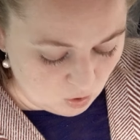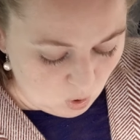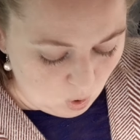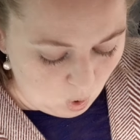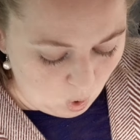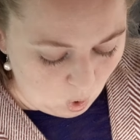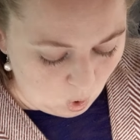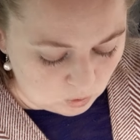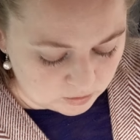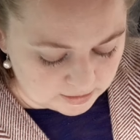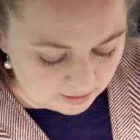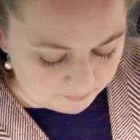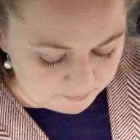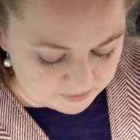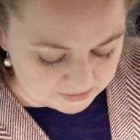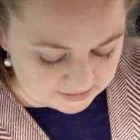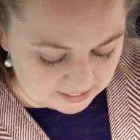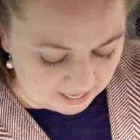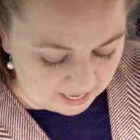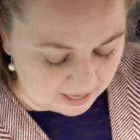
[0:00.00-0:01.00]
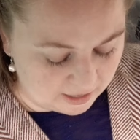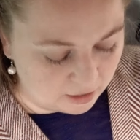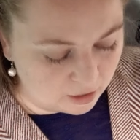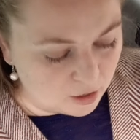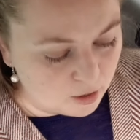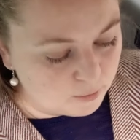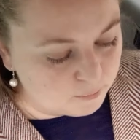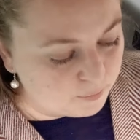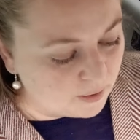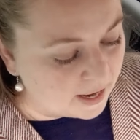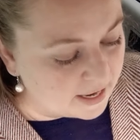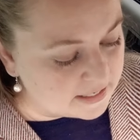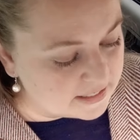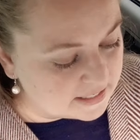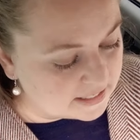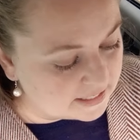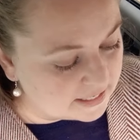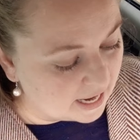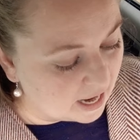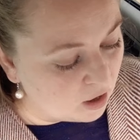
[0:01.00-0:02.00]
"Hold up his head!
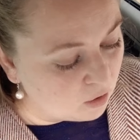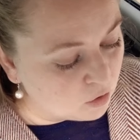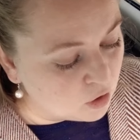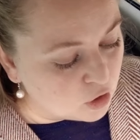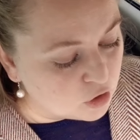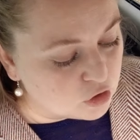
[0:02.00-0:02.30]
Brandy, now!